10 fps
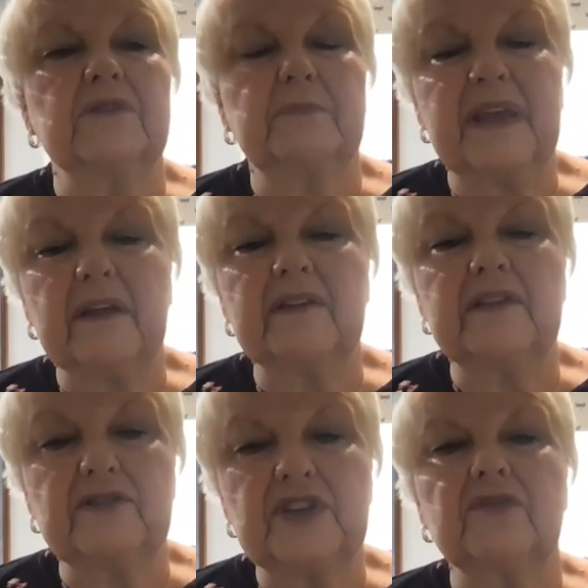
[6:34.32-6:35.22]
able to
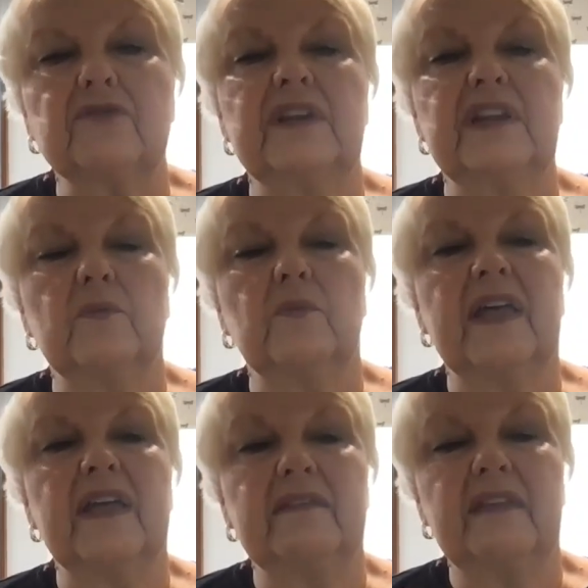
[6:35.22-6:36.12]
parent their children in the
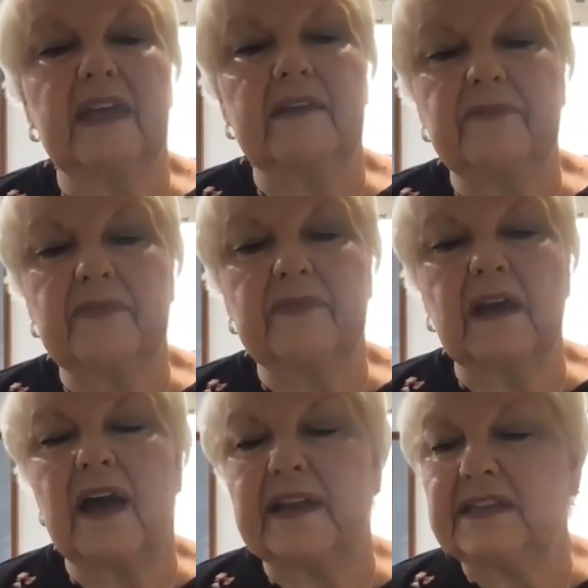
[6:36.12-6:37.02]
way that
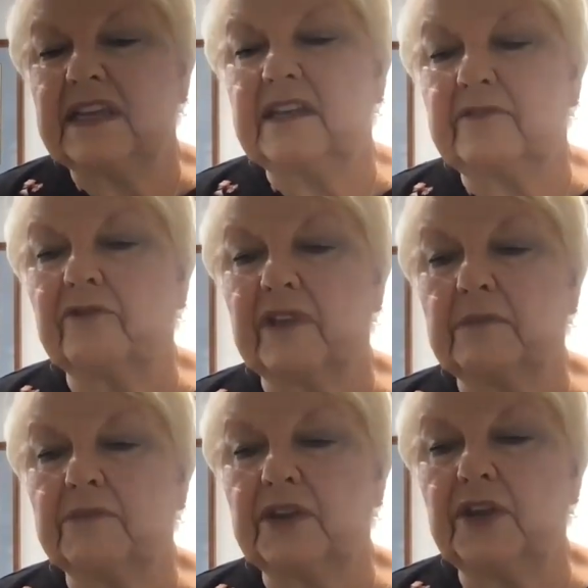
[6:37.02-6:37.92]
God intended for
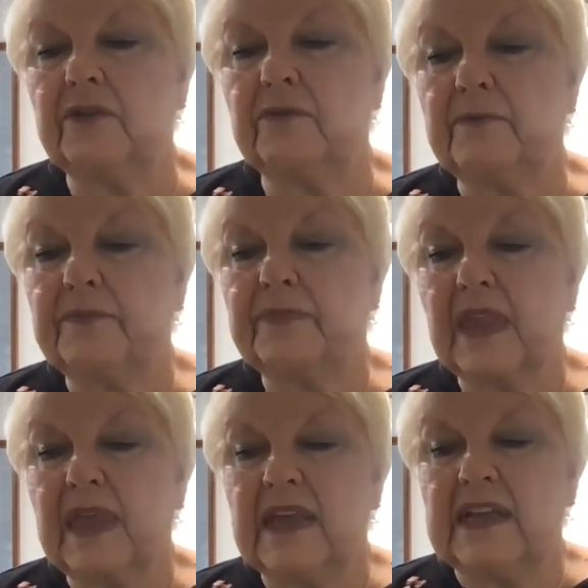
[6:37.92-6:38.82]
them to do.
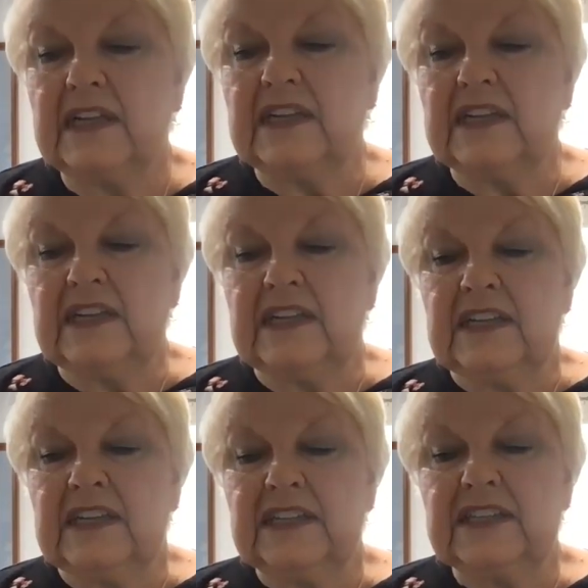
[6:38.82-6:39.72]

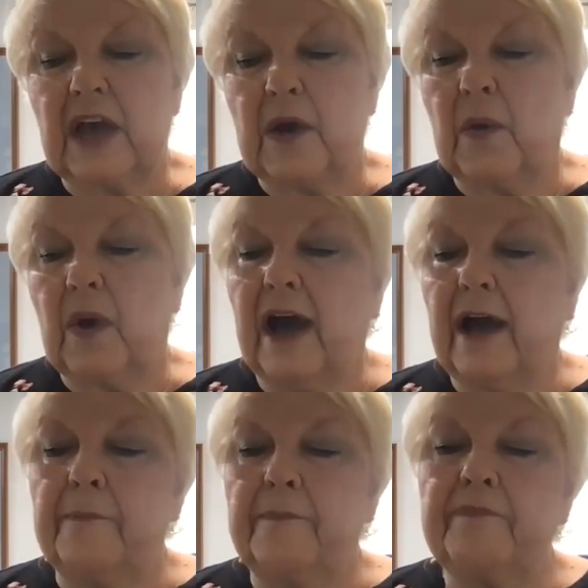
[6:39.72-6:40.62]
So
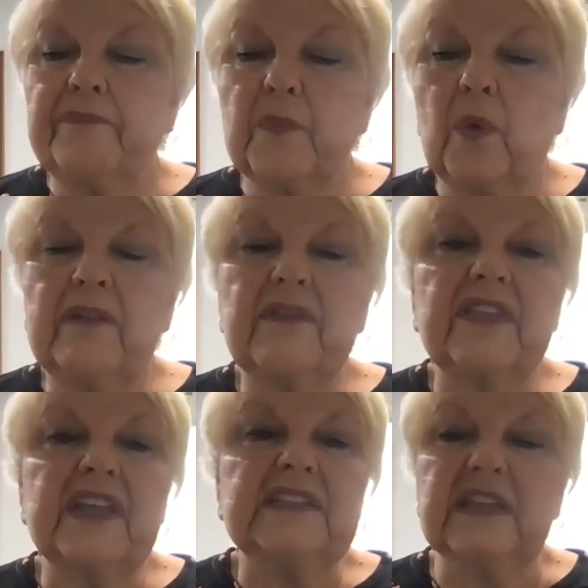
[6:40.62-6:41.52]
one of the
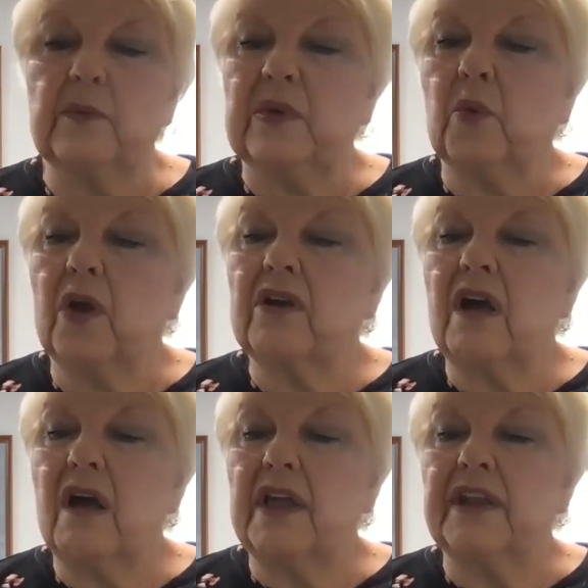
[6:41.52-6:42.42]
things that we work
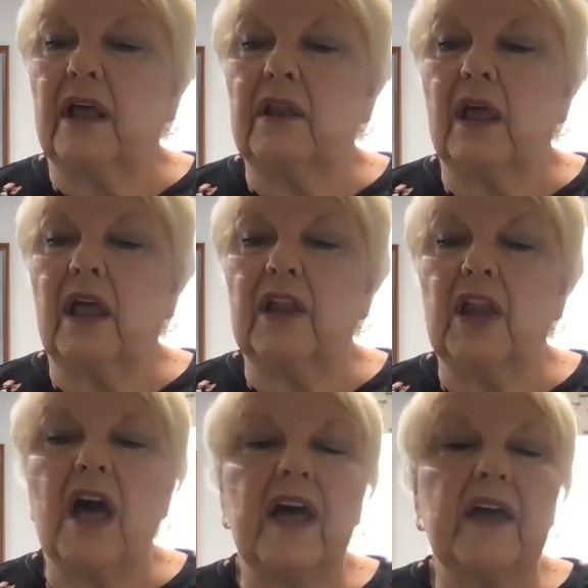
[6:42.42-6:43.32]
on a
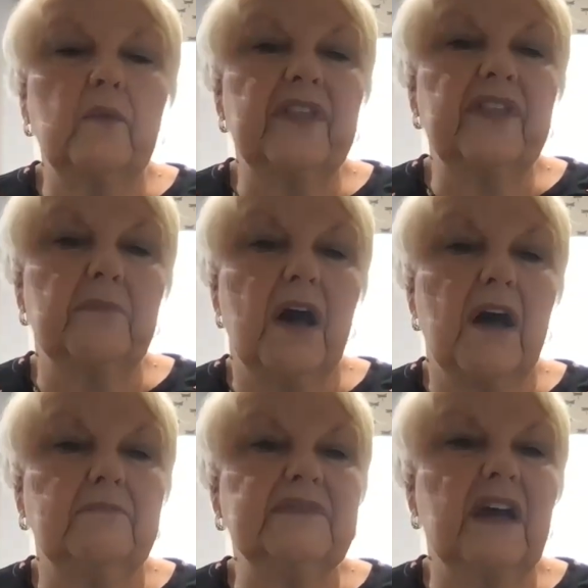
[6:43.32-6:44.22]
lot with the
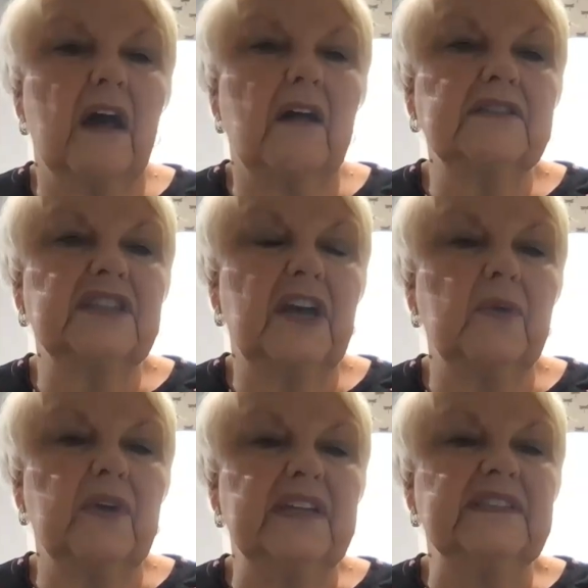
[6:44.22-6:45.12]
moms
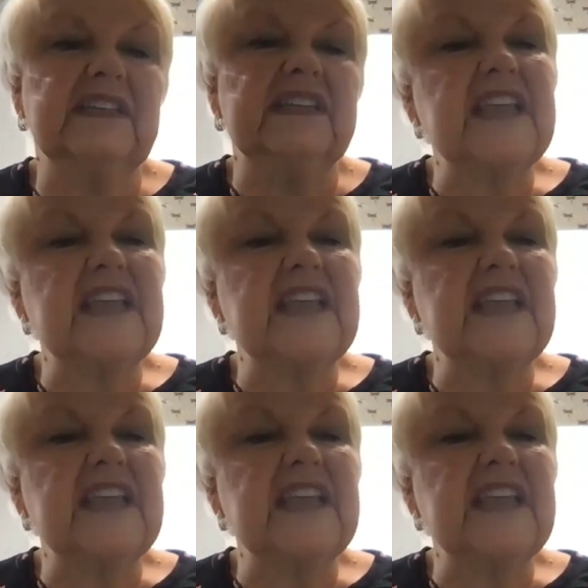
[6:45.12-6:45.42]
also is the